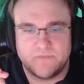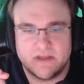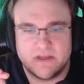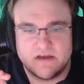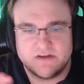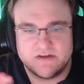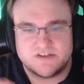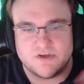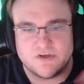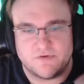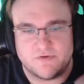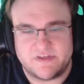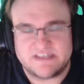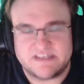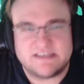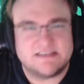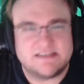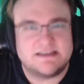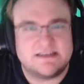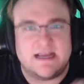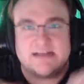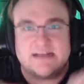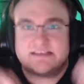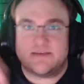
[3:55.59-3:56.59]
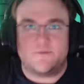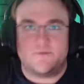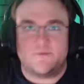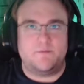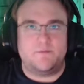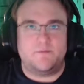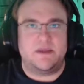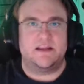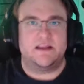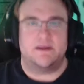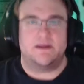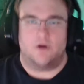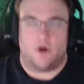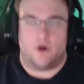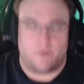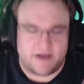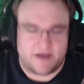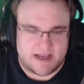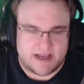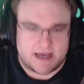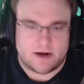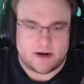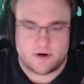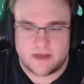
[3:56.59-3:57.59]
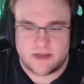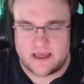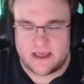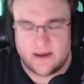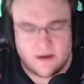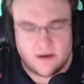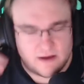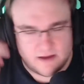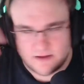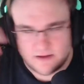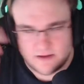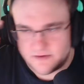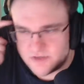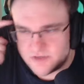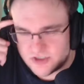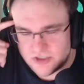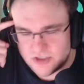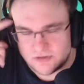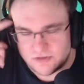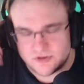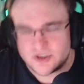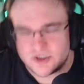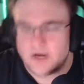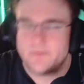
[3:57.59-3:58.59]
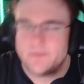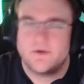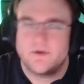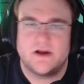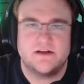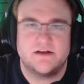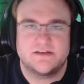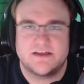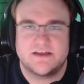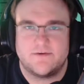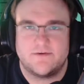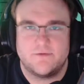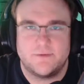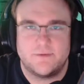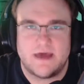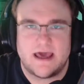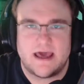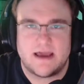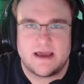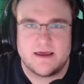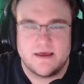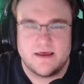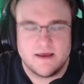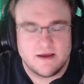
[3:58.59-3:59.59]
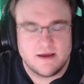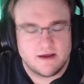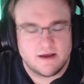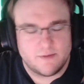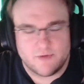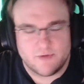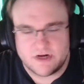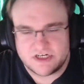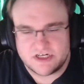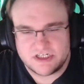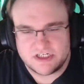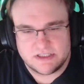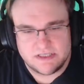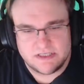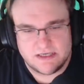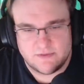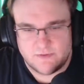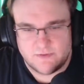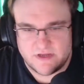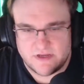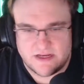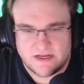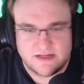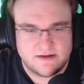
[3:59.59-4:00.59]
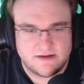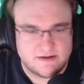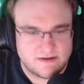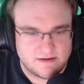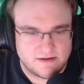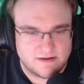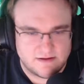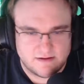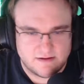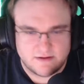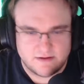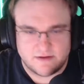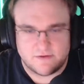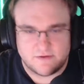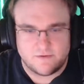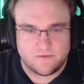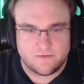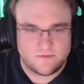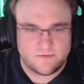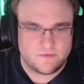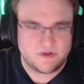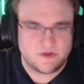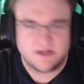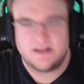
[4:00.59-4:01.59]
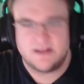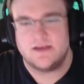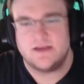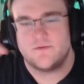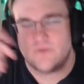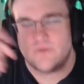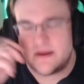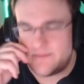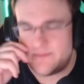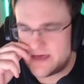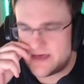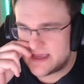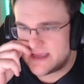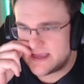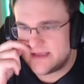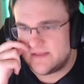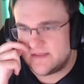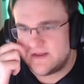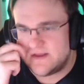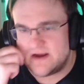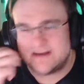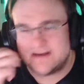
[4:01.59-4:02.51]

So this is not some immediate, oh my God, okay, WHAAA Radio is coming back. Prediction League, we need to get right back in there.